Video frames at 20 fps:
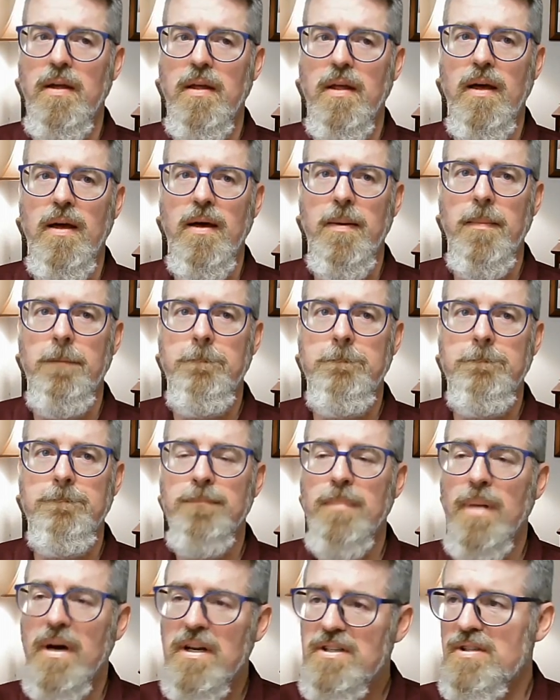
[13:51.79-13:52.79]
um,
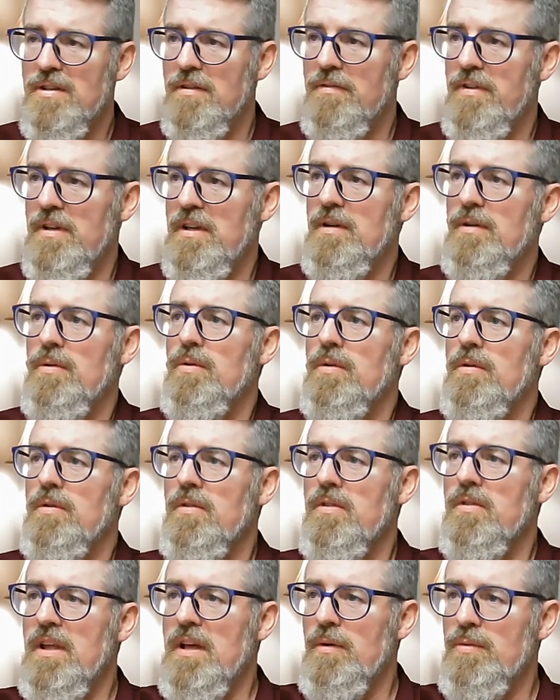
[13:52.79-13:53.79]
much of it
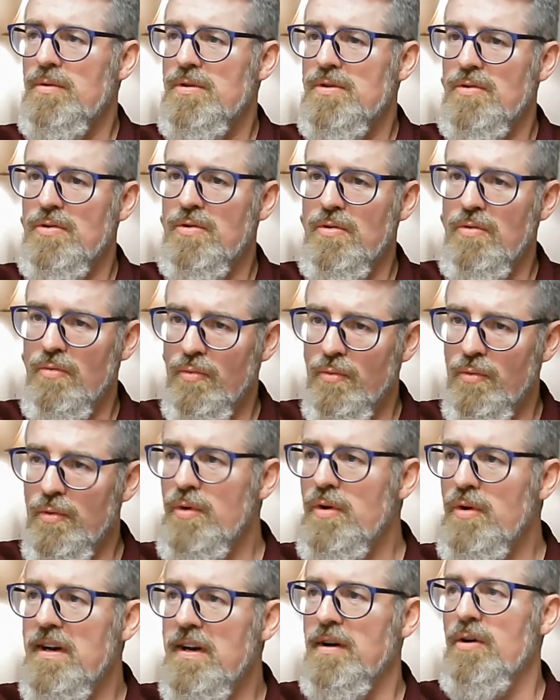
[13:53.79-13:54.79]
that was
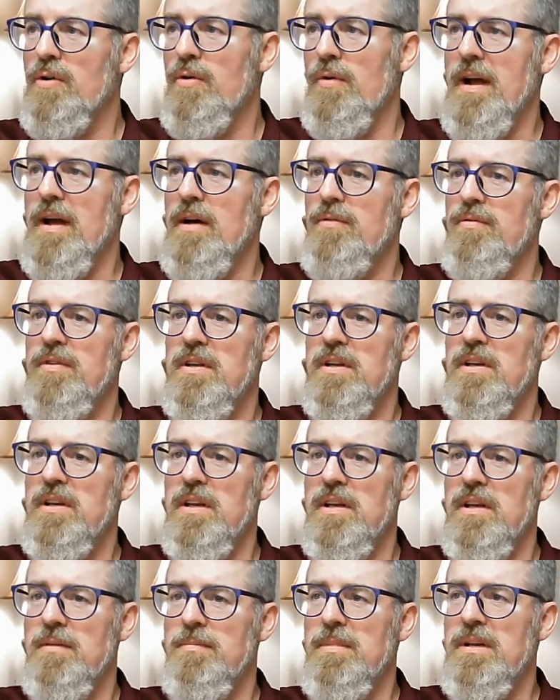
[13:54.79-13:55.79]
rooted and grounded
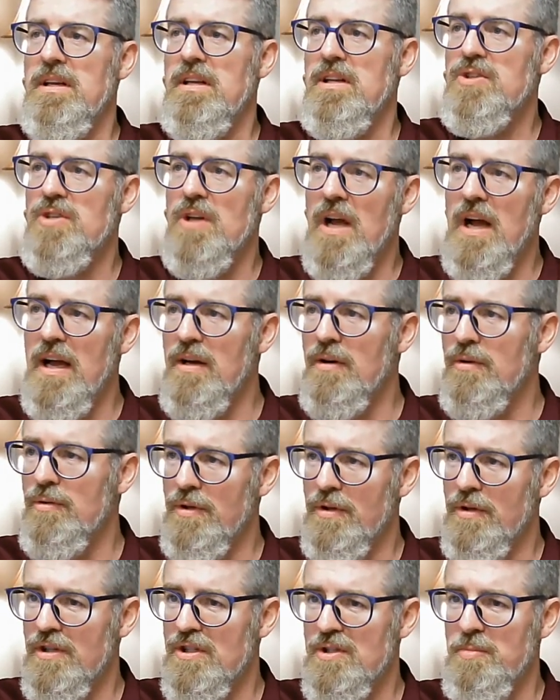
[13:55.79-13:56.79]
in many
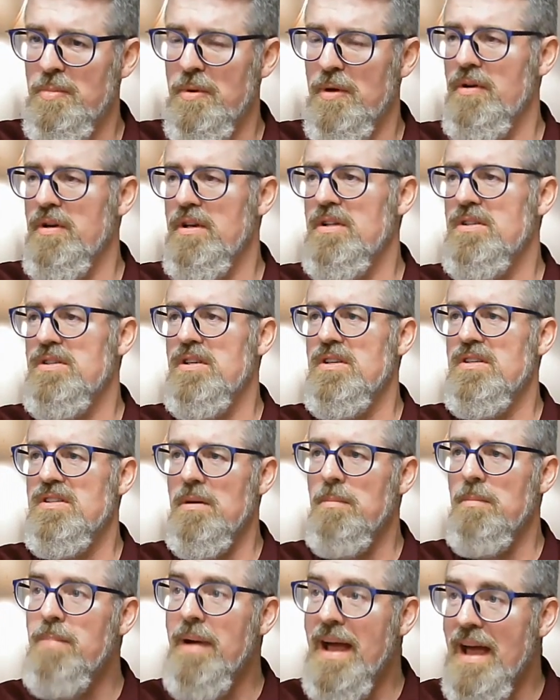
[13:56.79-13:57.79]
childhood experiences
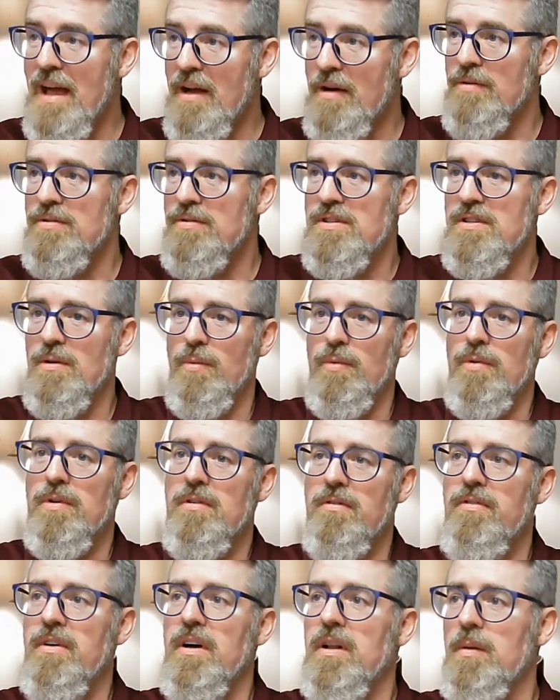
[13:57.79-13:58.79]
and patterns that were
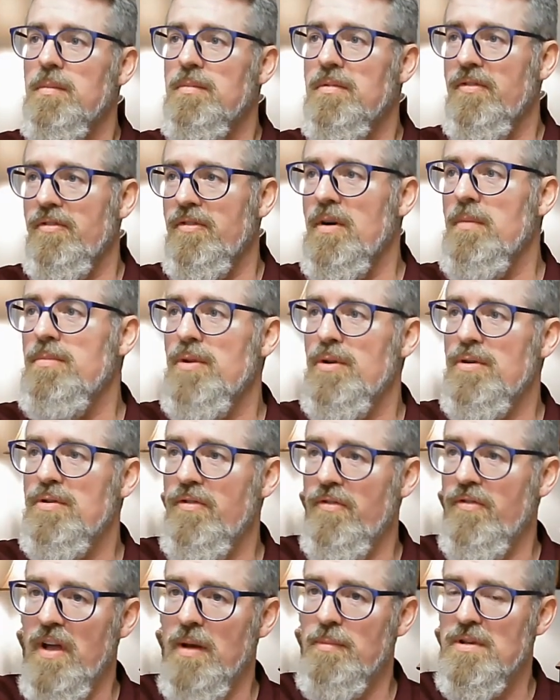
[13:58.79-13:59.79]
developed from those
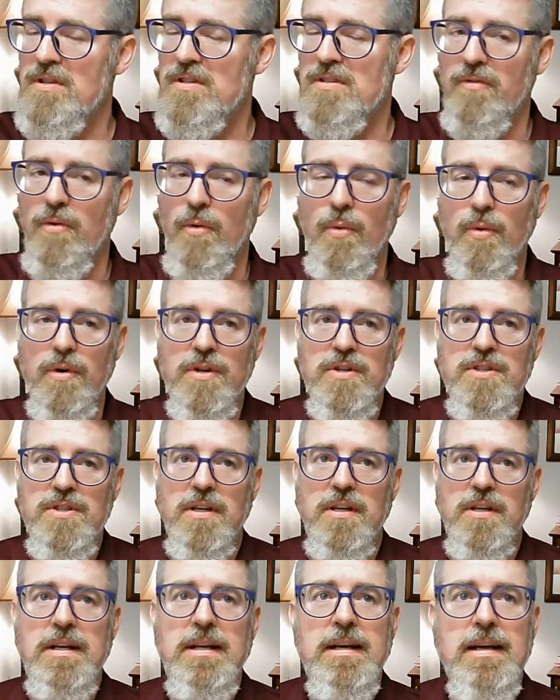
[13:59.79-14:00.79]
families of
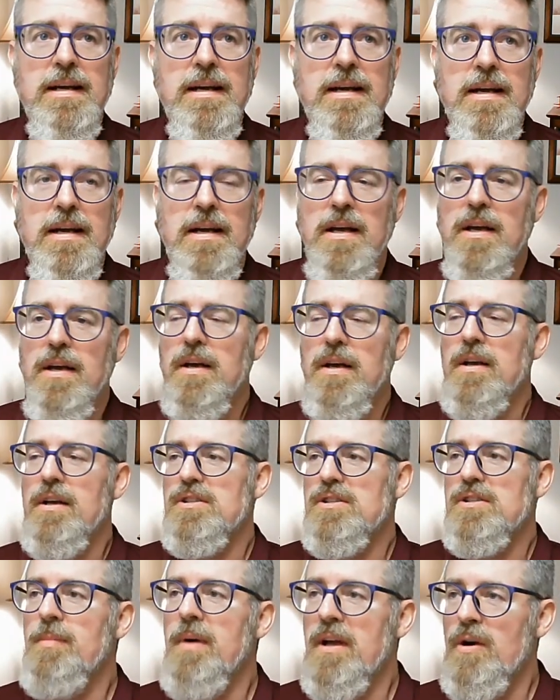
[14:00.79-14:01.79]
origin.
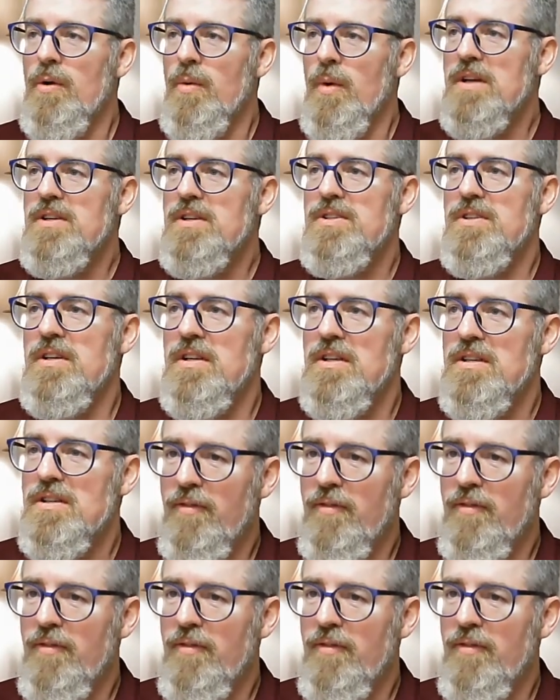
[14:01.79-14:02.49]
So, my question is